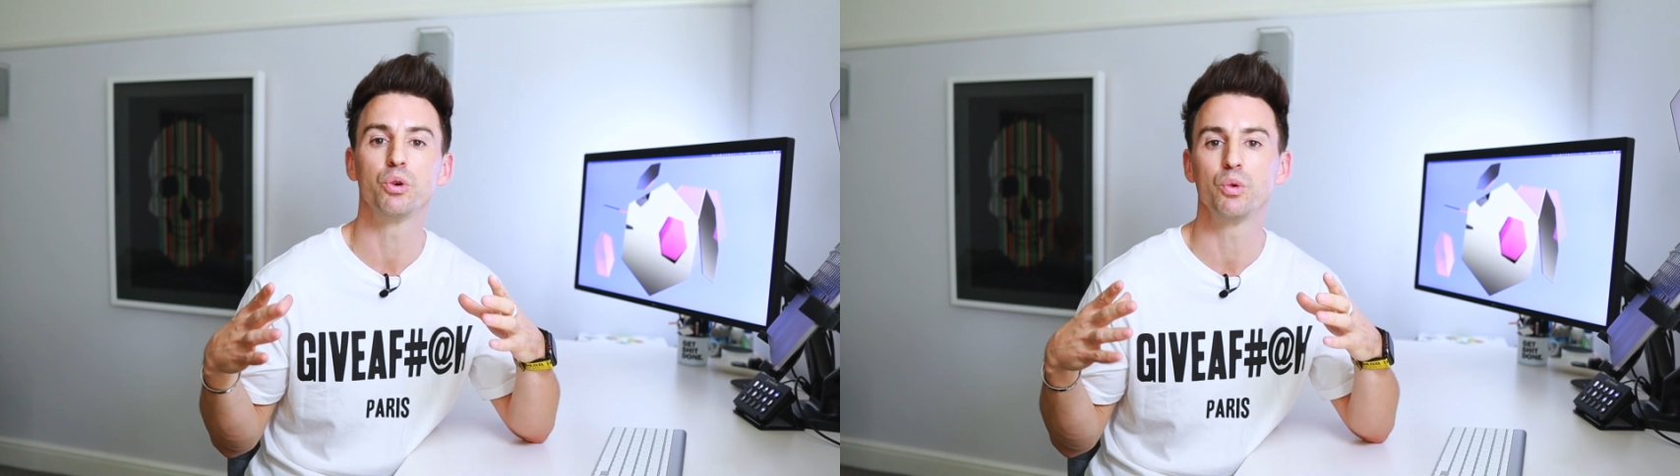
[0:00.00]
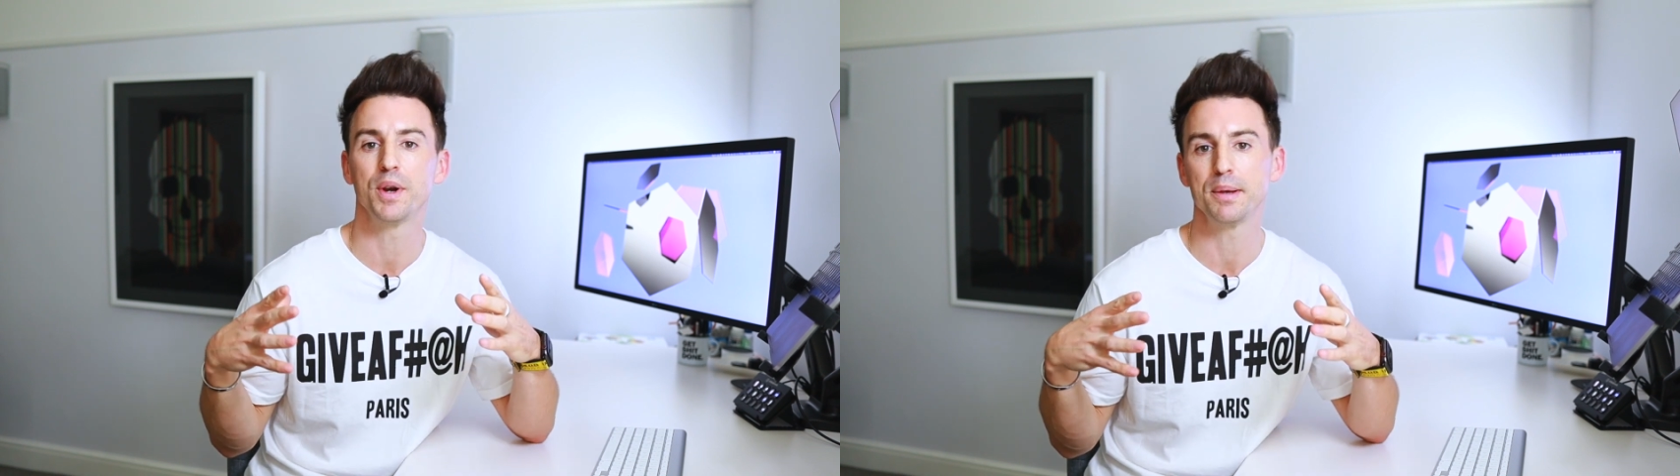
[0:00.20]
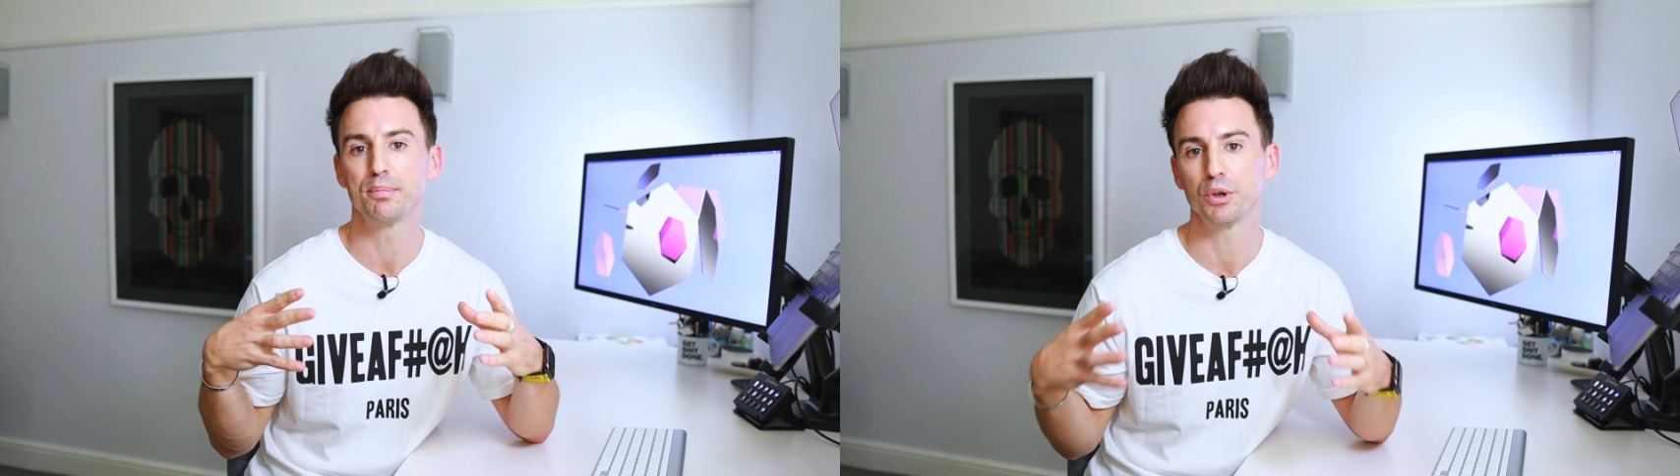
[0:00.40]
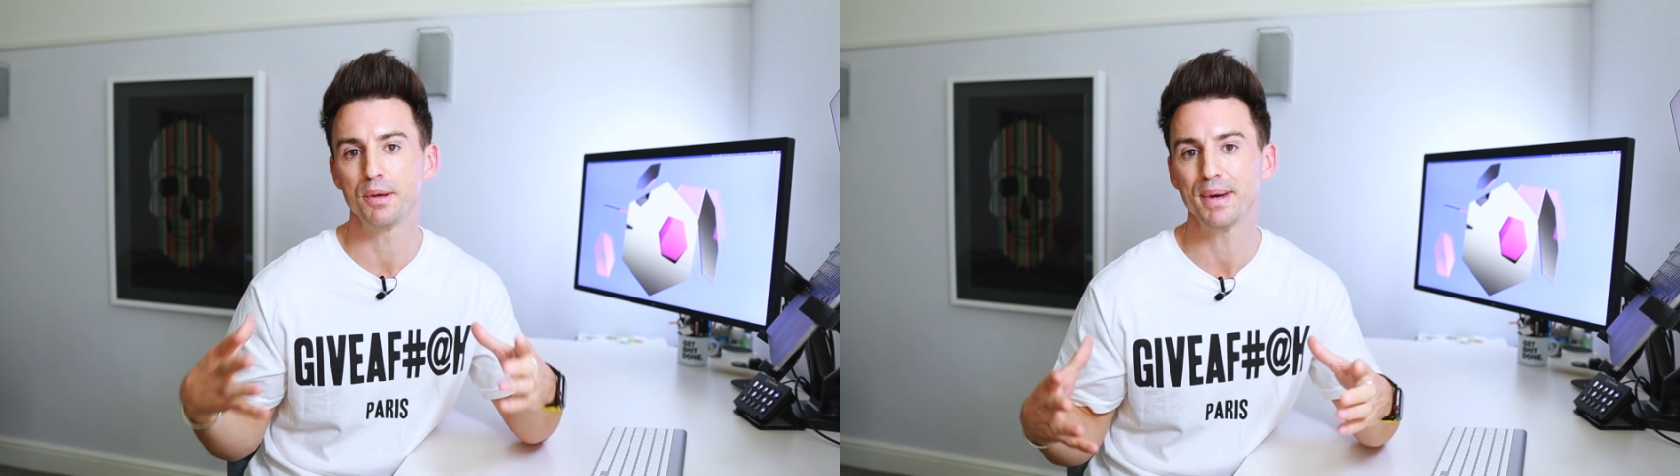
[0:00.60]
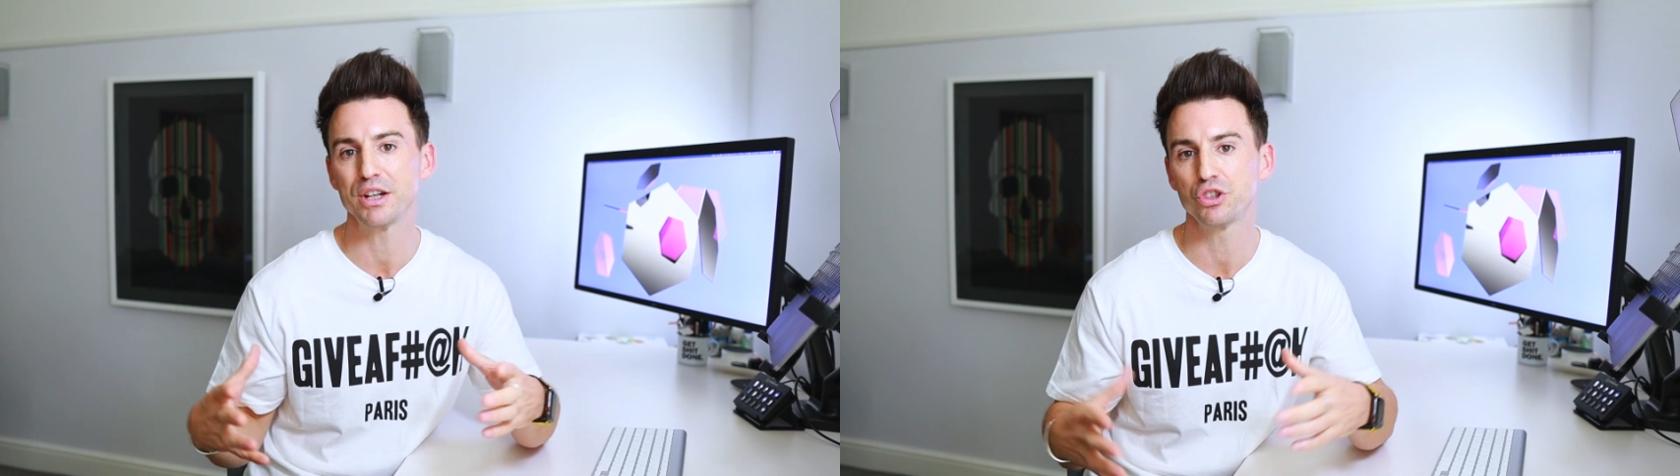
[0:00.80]
already
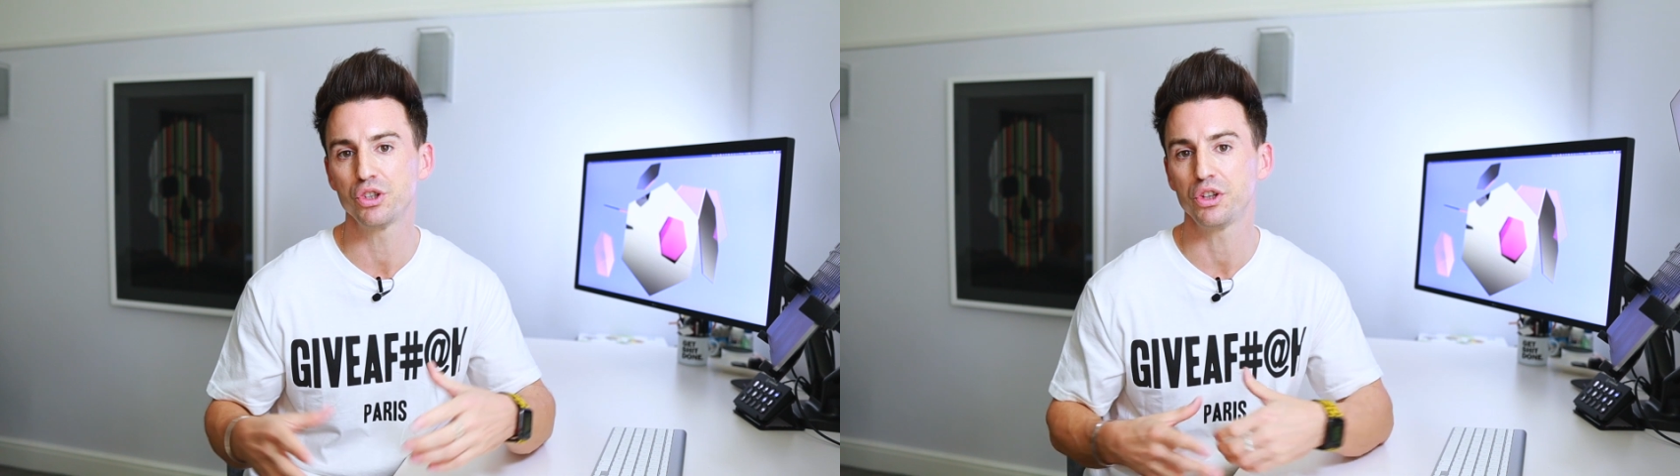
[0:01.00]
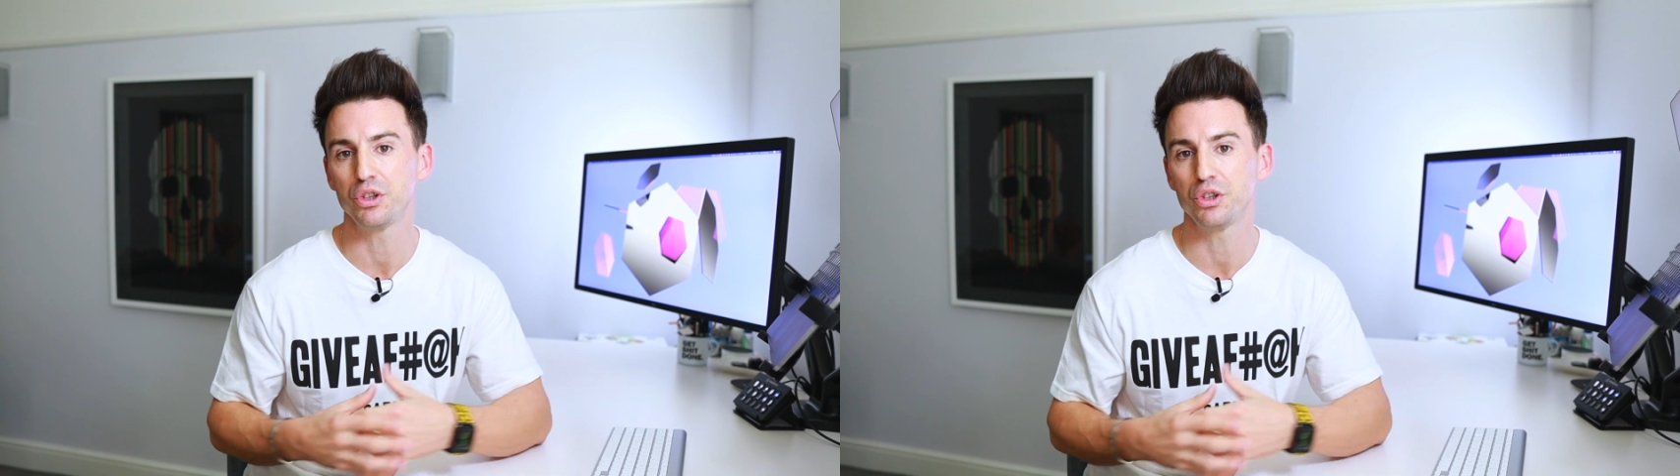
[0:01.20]
pre-measured,